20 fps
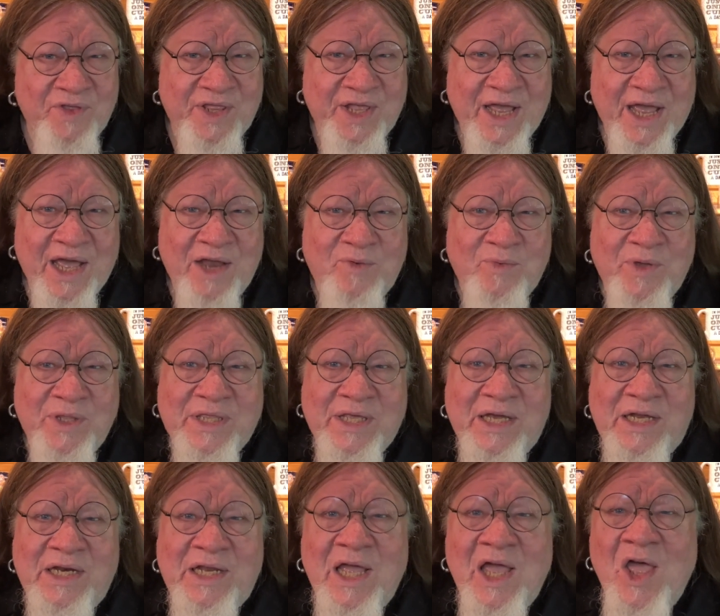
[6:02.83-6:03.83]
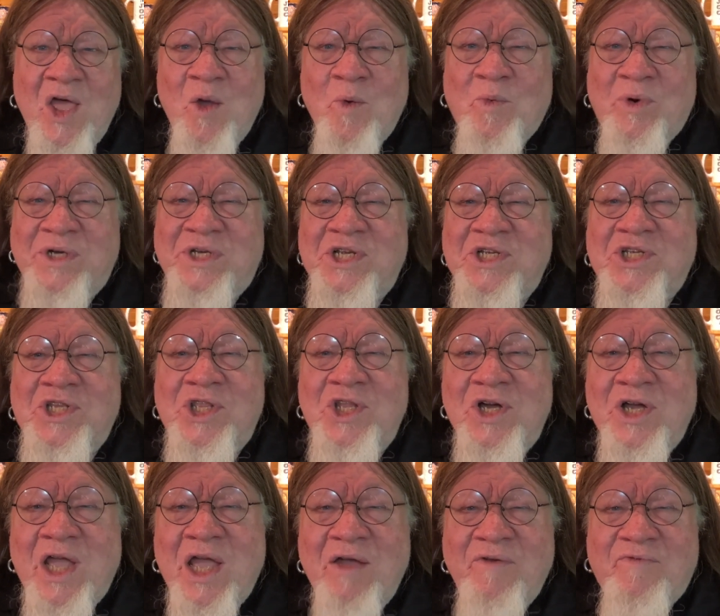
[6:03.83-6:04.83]
the head with it, we're just
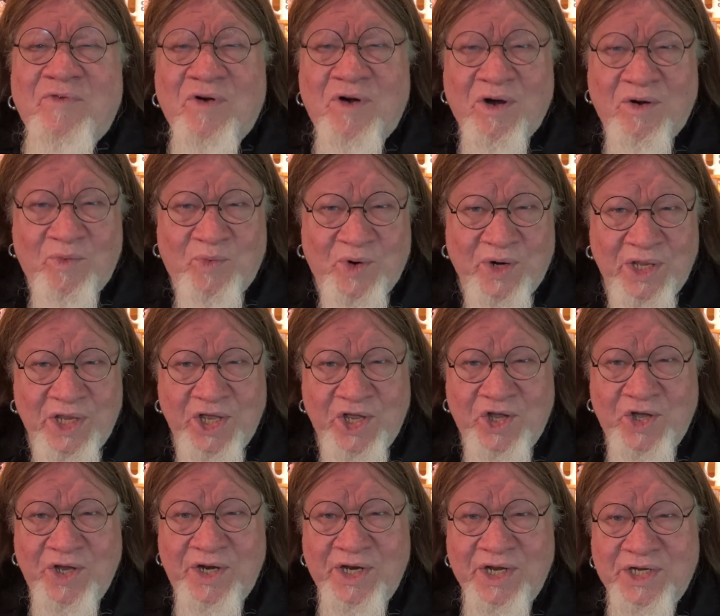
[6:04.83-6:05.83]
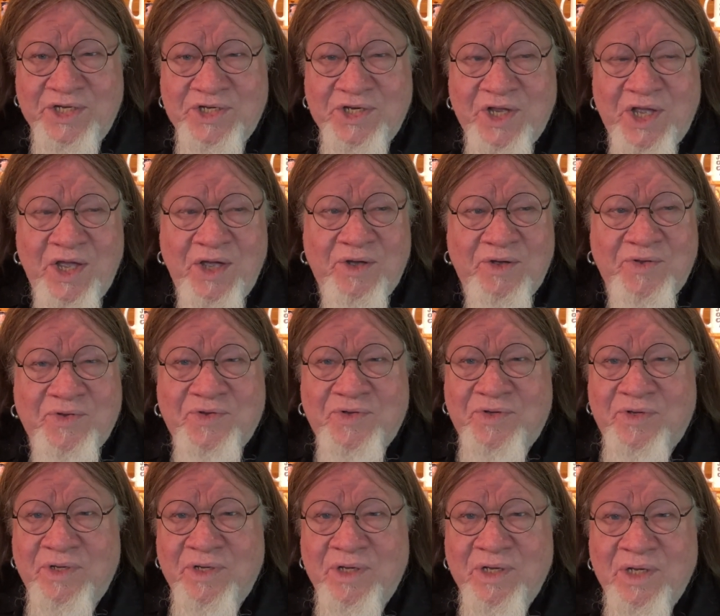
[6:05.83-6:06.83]
looking for a really good
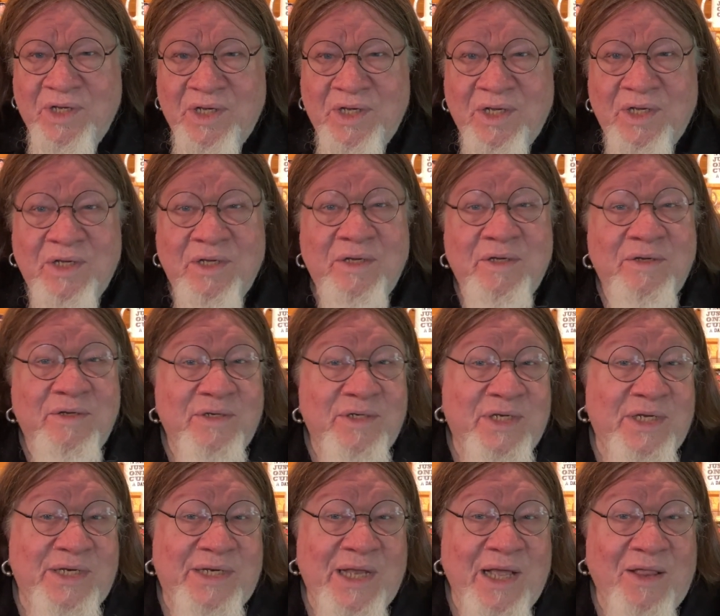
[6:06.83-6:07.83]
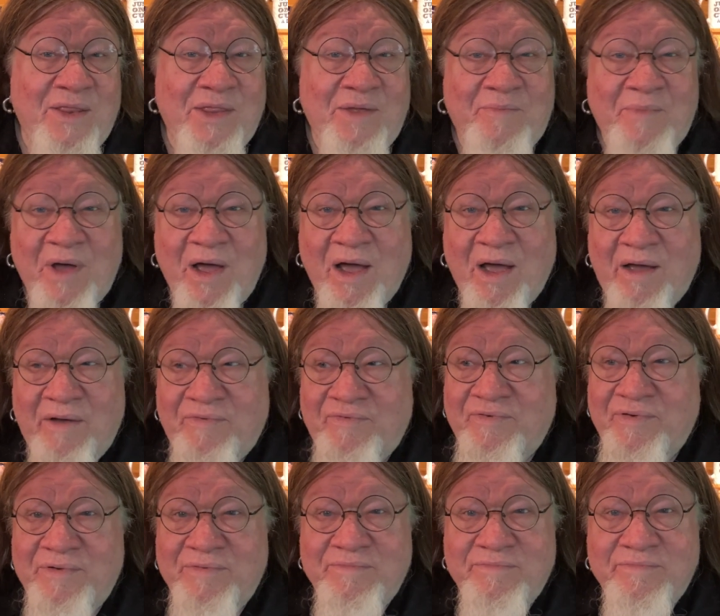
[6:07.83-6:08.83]
excuse to tell them
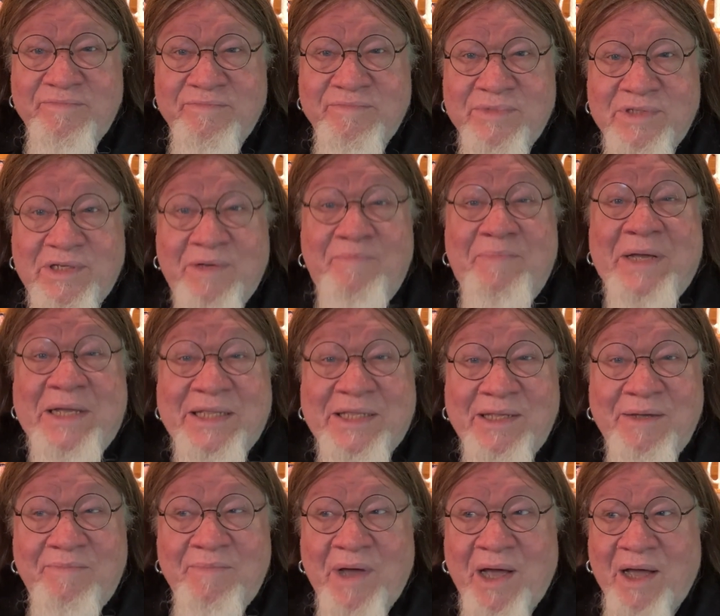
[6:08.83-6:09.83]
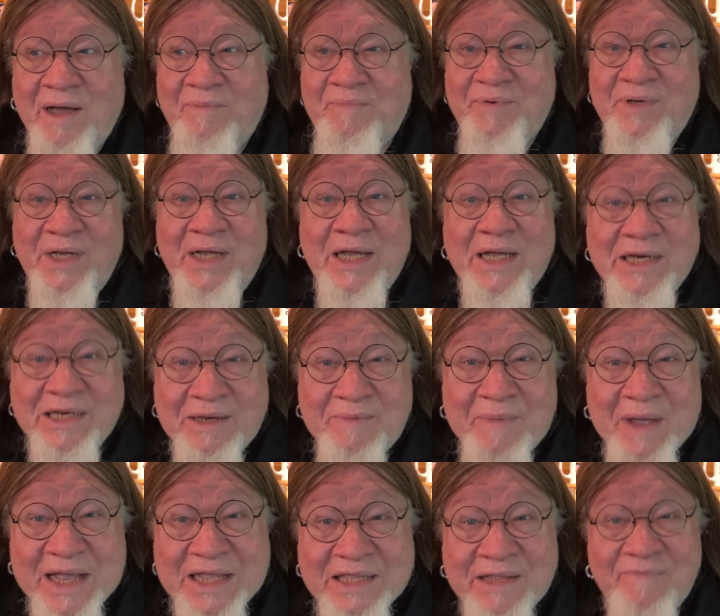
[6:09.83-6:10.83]
off, to beat them up, to
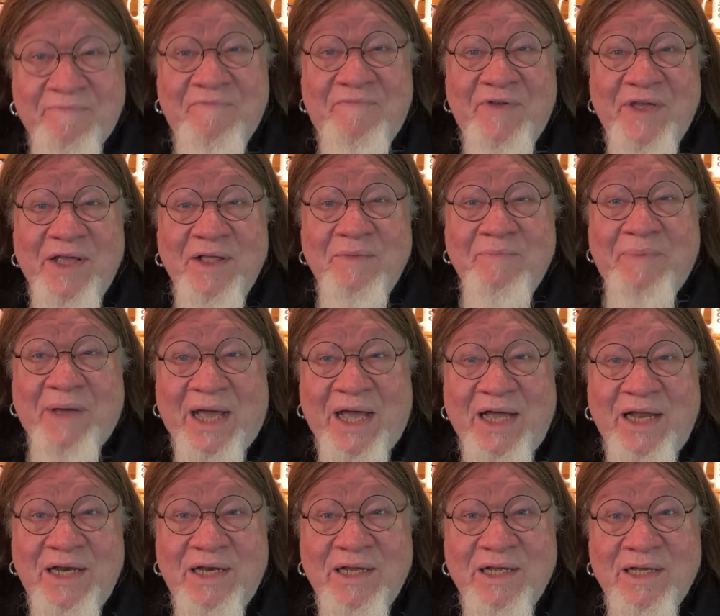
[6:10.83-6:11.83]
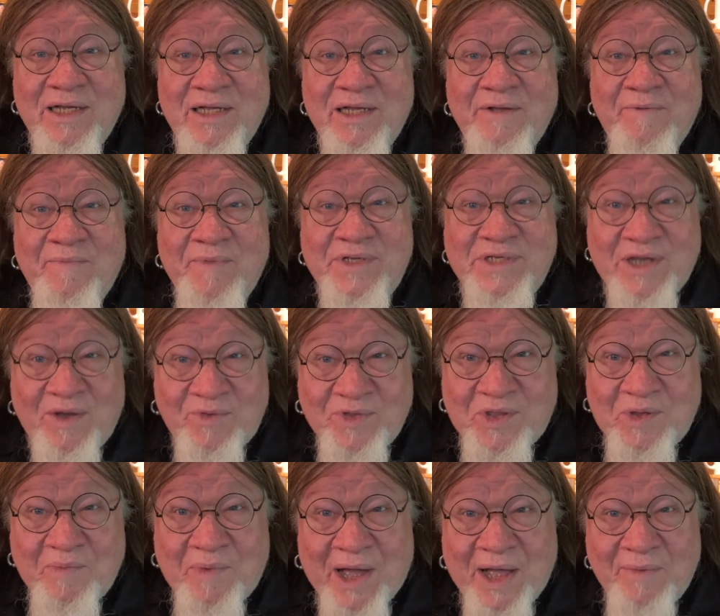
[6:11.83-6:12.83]
make them feel bad. Is that what
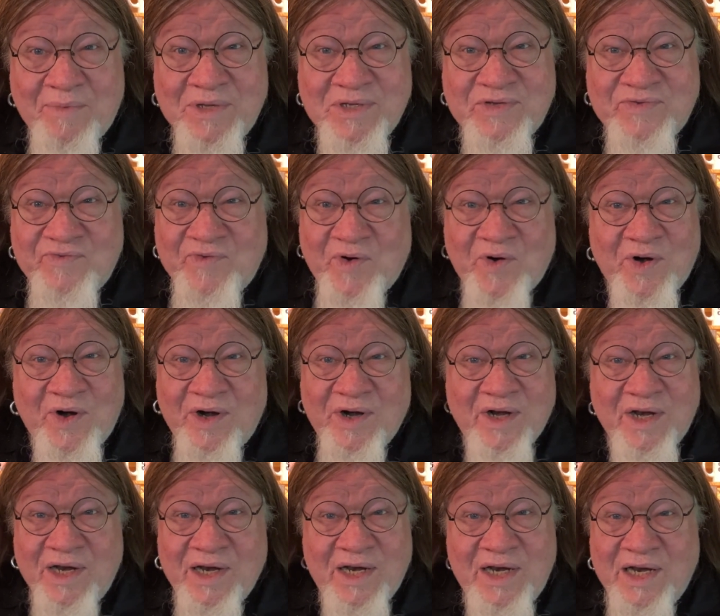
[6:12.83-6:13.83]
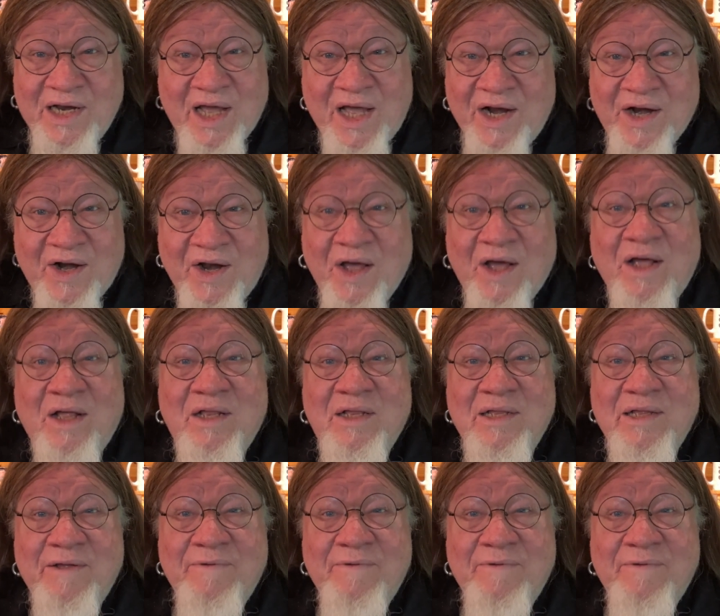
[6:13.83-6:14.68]
the Bible's for? Not at all.